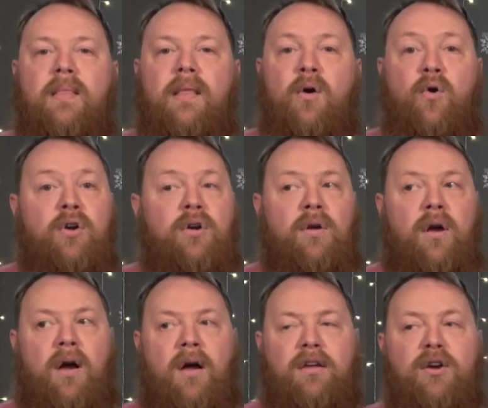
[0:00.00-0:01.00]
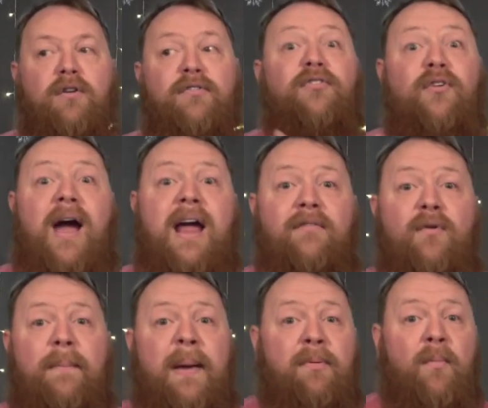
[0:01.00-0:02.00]
or you're afraid of
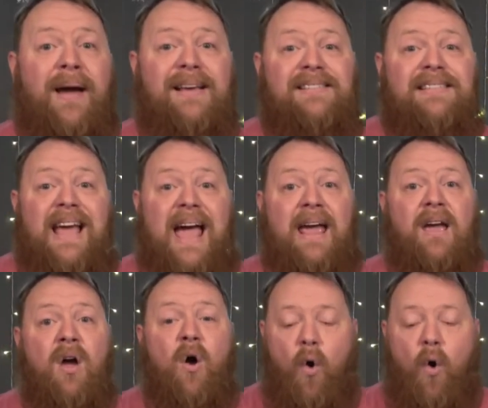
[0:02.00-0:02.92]
what people may say,